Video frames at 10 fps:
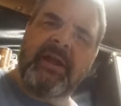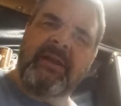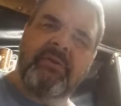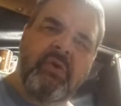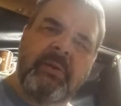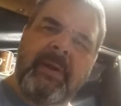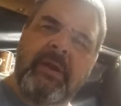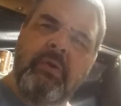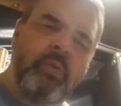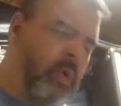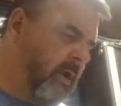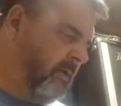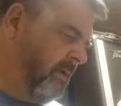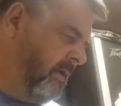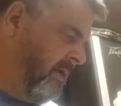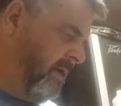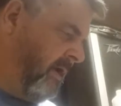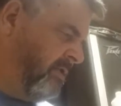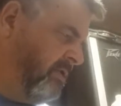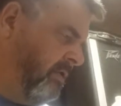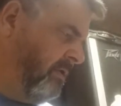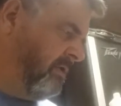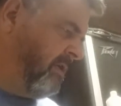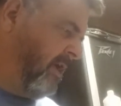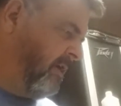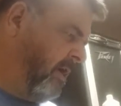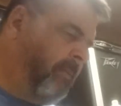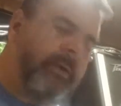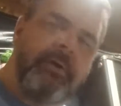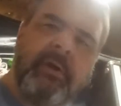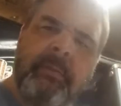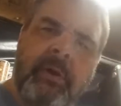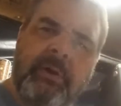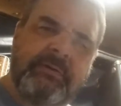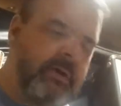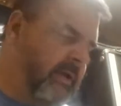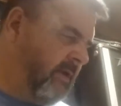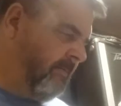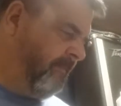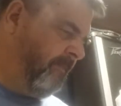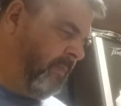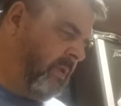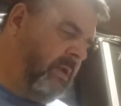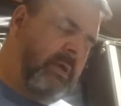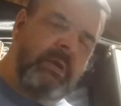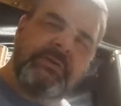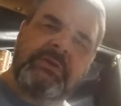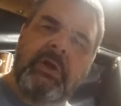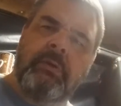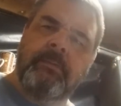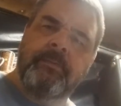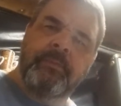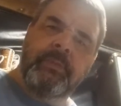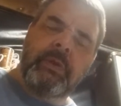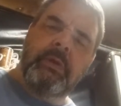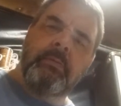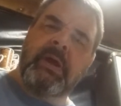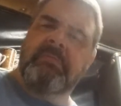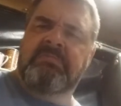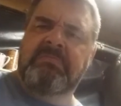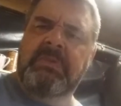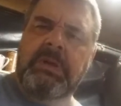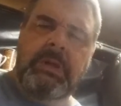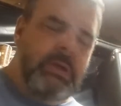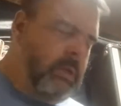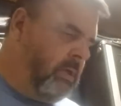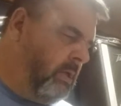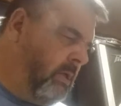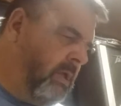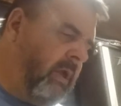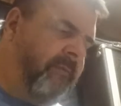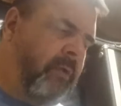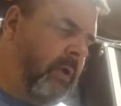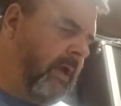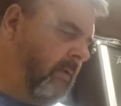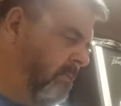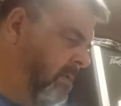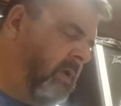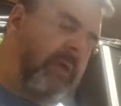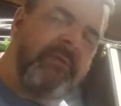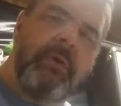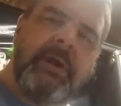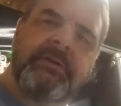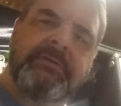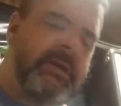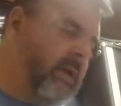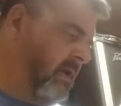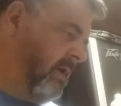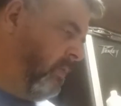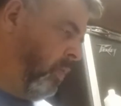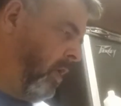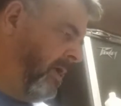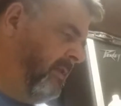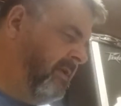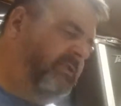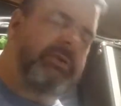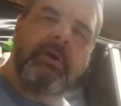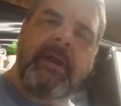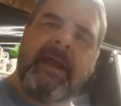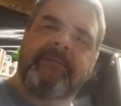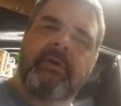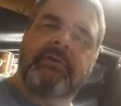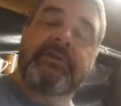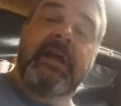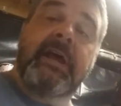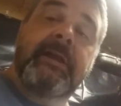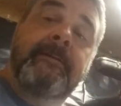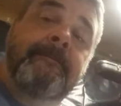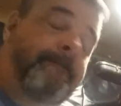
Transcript: it. I don't know anybody who would want a shirt that's got a couple of dirty marks on it. So, but if you're interested in wanting this shirt after it's done,